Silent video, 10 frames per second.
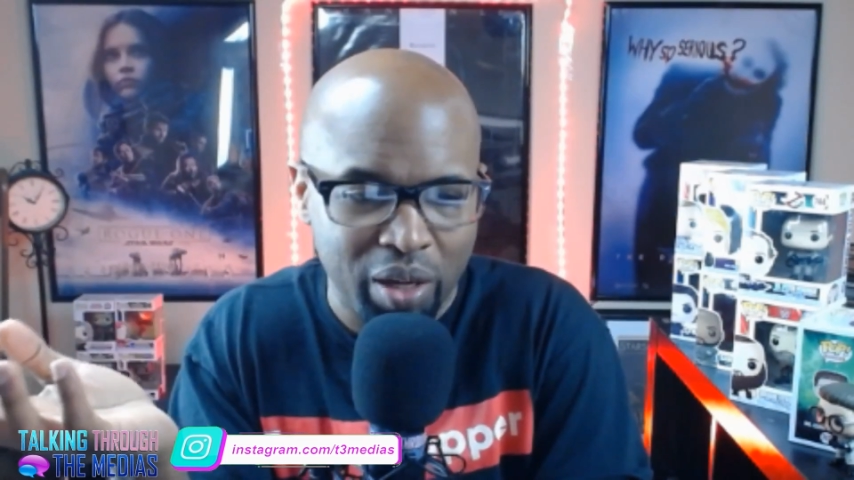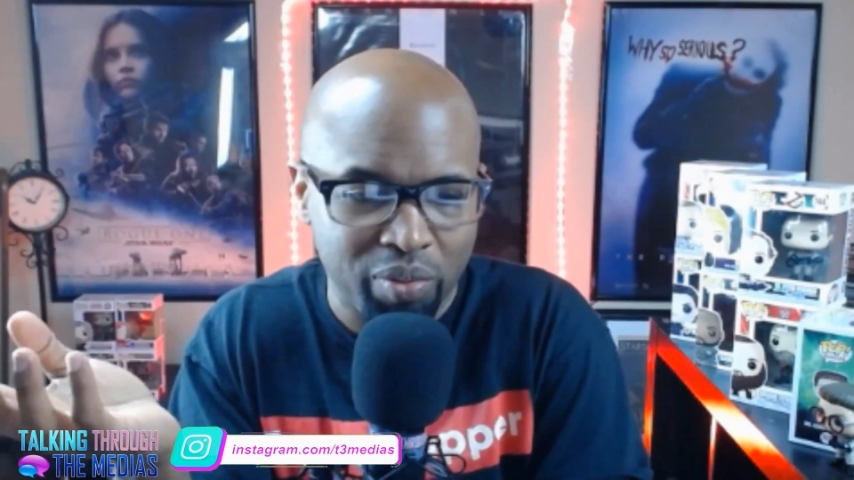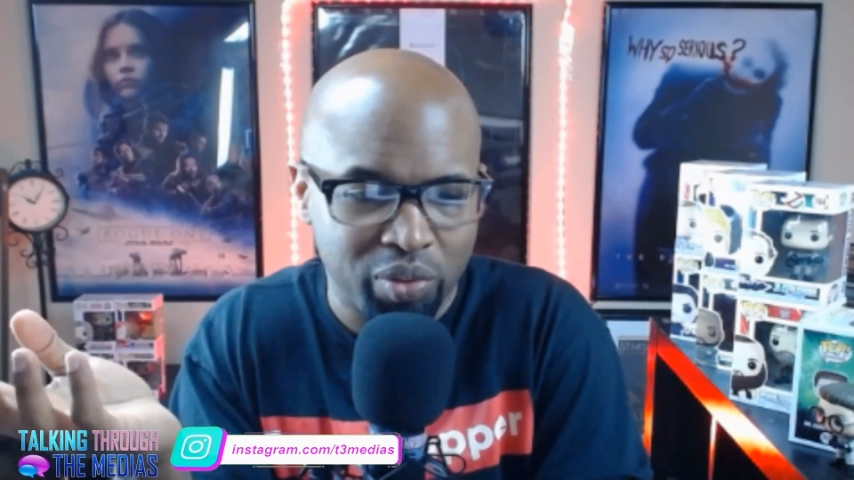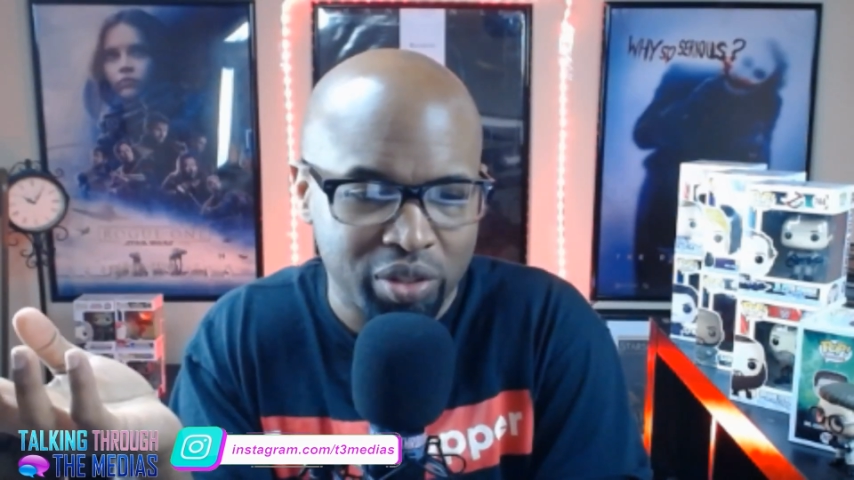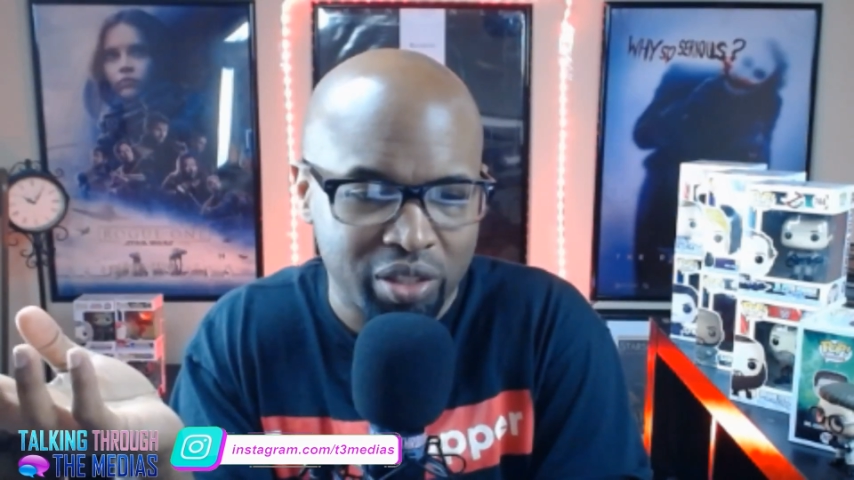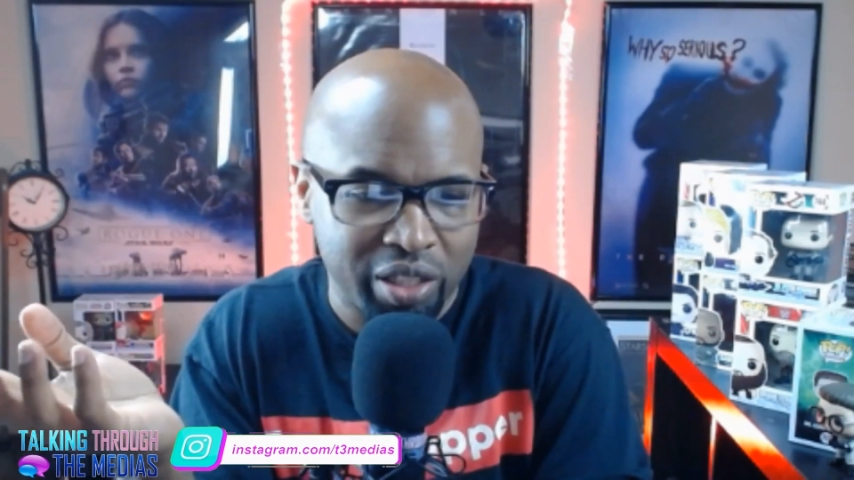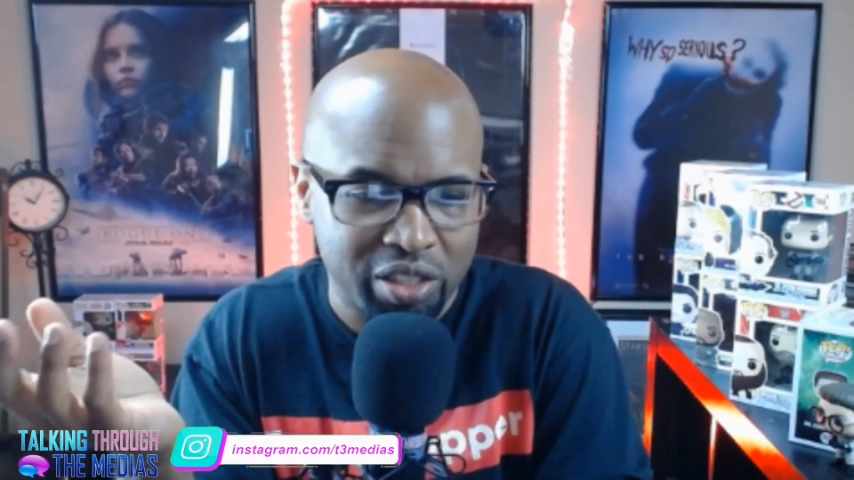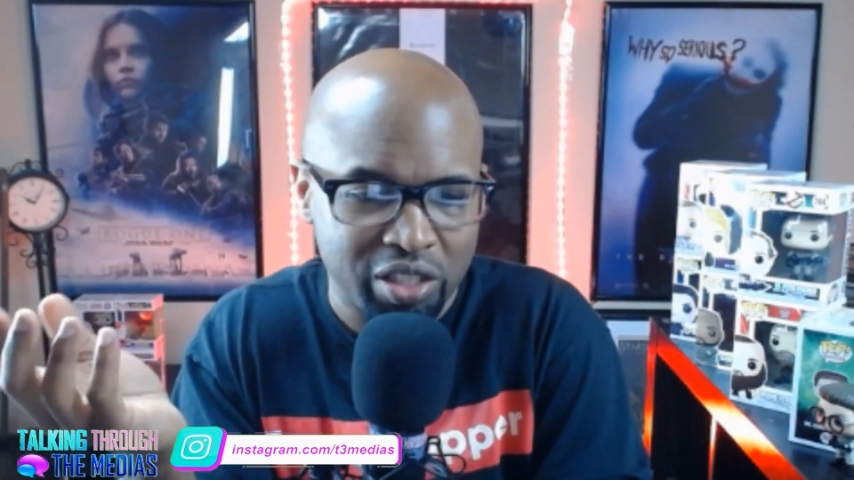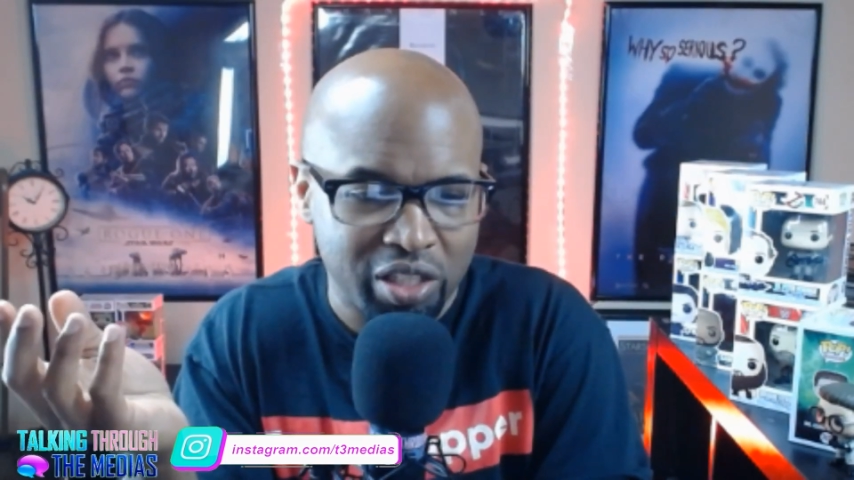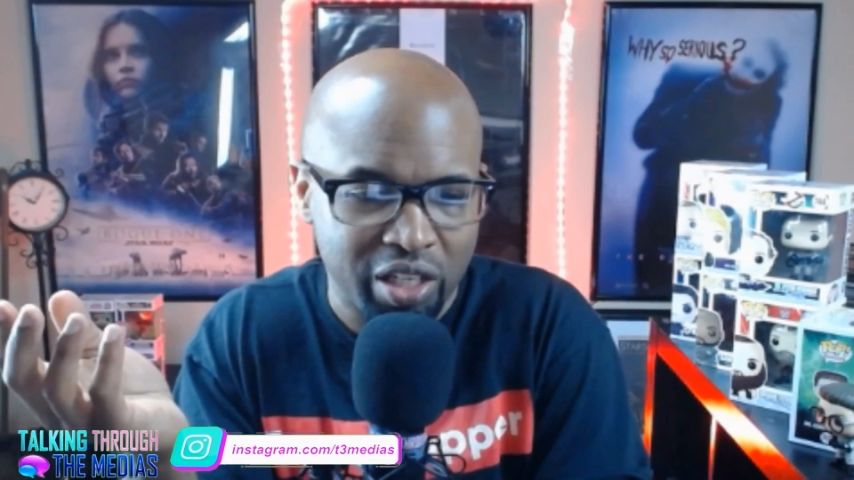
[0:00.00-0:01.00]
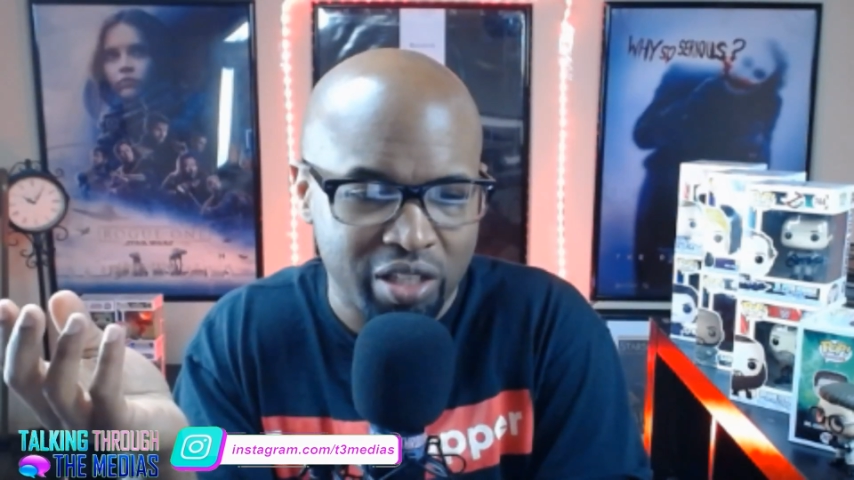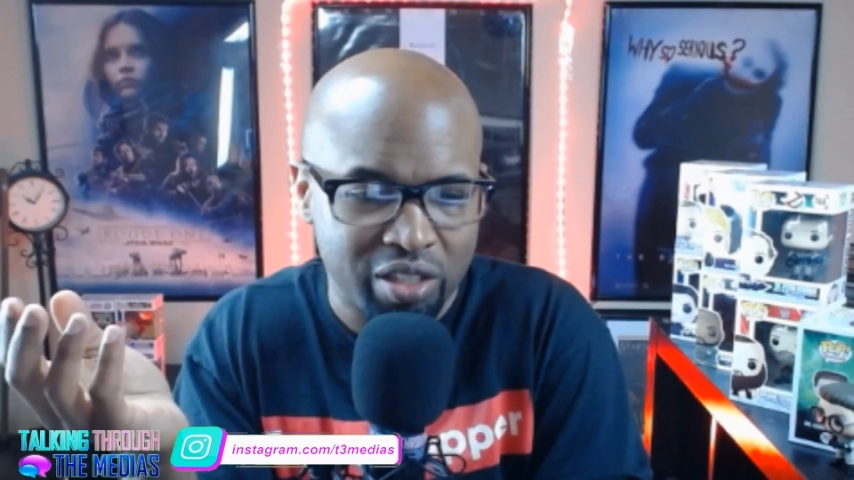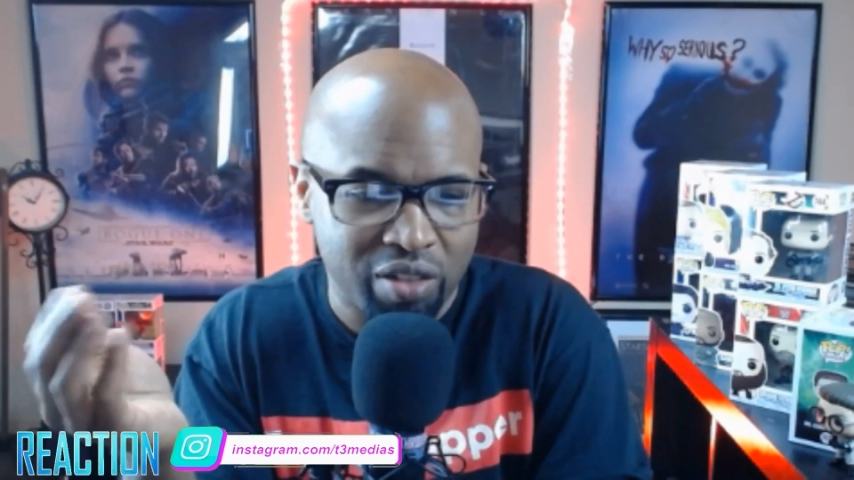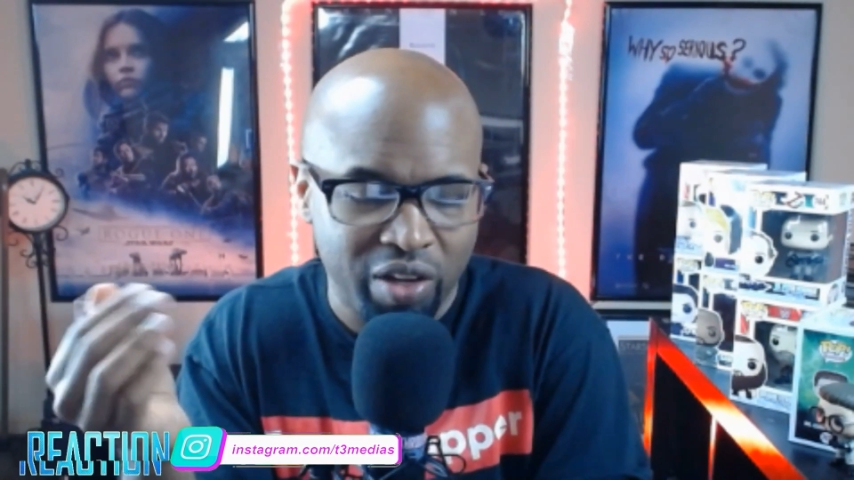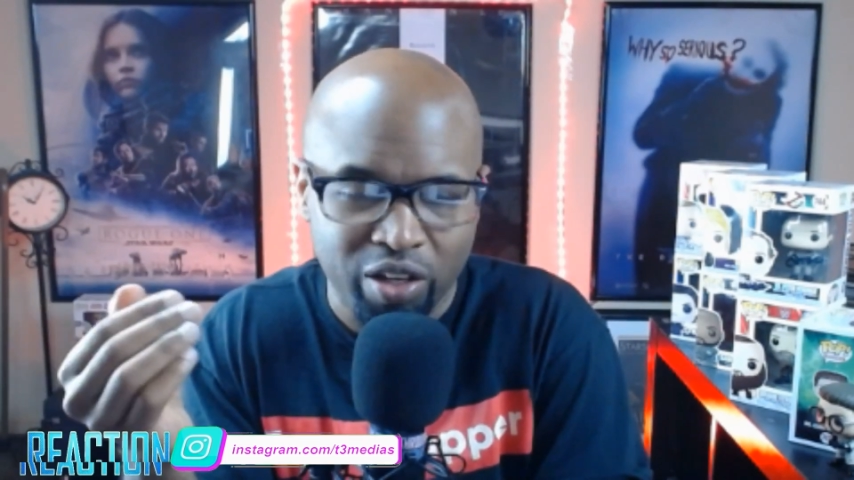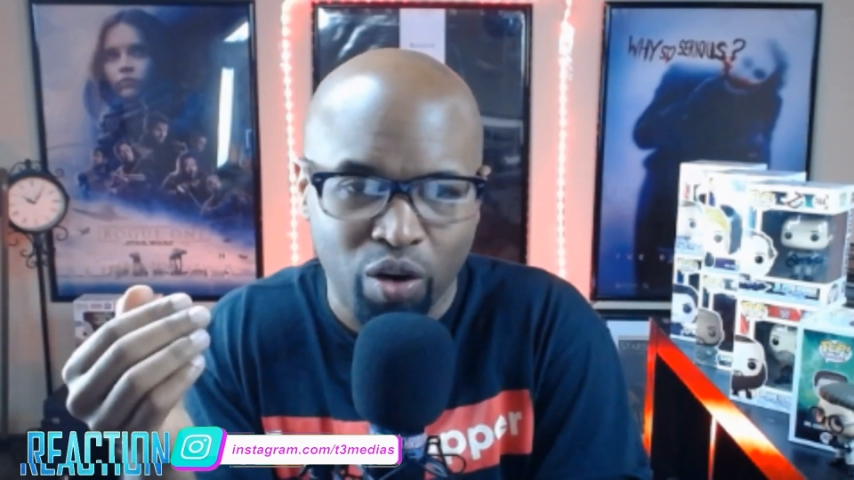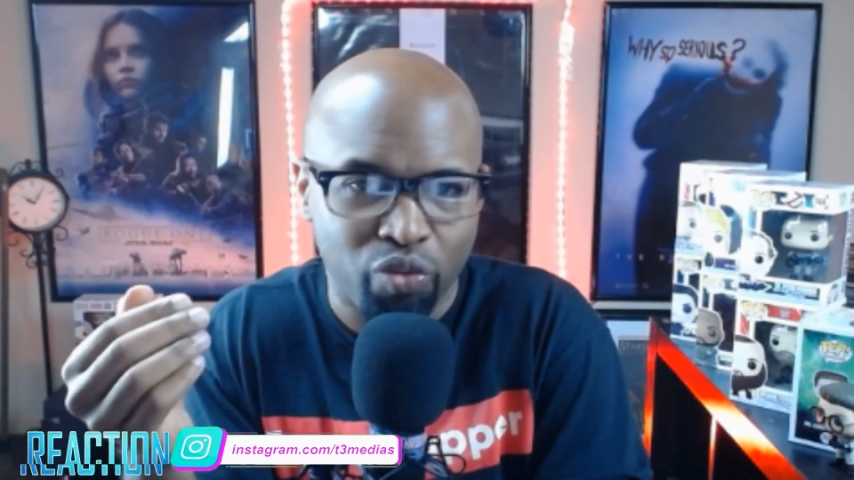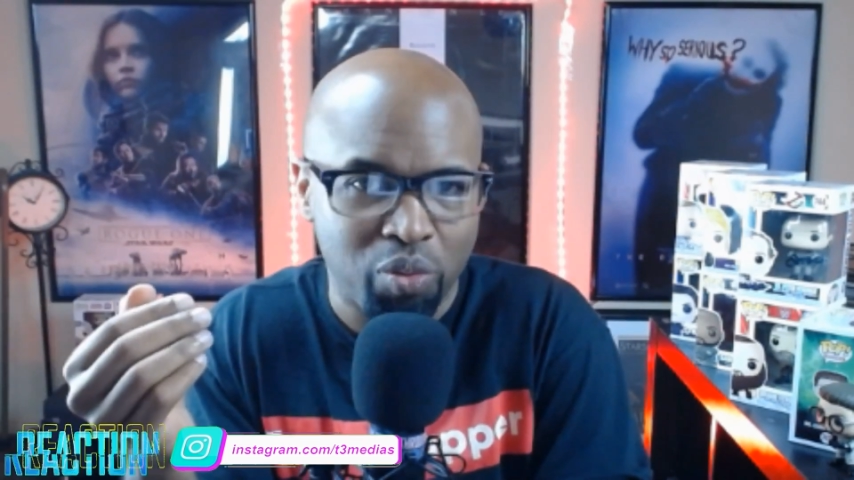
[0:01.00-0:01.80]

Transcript: Maybe when like she's a kid, so like no,